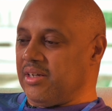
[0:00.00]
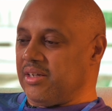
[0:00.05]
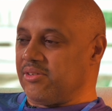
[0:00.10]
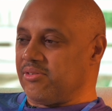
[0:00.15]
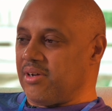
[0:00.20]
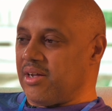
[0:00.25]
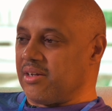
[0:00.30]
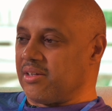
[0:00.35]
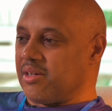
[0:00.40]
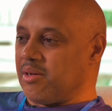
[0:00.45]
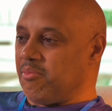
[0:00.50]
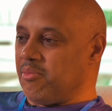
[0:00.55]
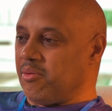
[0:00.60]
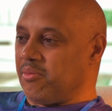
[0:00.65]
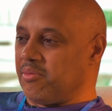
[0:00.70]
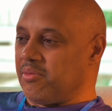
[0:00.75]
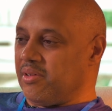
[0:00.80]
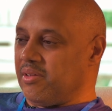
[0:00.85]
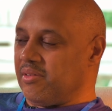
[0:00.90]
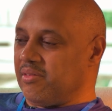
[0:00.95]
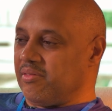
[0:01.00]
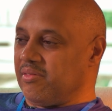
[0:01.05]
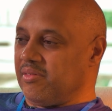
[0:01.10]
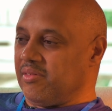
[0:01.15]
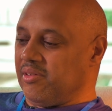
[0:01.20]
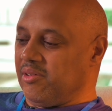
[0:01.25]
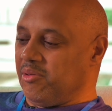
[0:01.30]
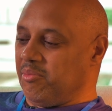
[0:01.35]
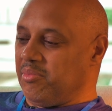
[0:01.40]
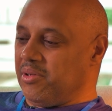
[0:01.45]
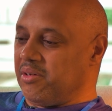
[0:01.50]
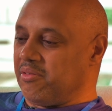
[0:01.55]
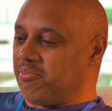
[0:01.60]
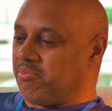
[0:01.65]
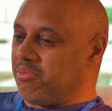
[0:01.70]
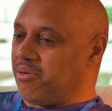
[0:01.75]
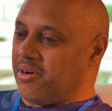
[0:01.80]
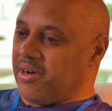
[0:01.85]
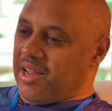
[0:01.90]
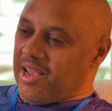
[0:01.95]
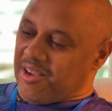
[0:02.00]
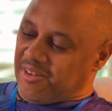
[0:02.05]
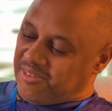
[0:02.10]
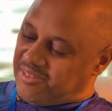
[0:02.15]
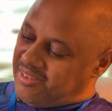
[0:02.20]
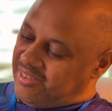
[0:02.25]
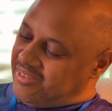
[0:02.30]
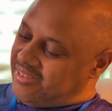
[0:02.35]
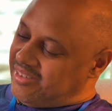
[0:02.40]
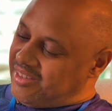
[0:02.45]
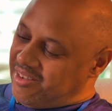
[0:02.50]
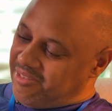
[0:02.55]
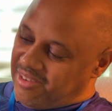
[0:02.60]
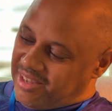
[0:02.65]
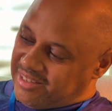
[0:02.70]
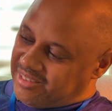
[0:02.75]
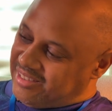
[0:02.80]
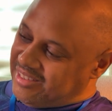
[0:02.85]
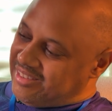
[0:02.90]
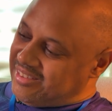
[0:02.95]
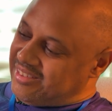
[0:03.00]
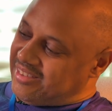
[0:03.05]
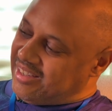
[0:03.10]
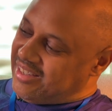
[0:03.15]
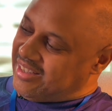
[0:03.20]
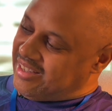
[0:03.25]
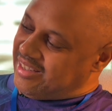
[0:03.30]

I try to come up with a little bit of printouts and stuff like this,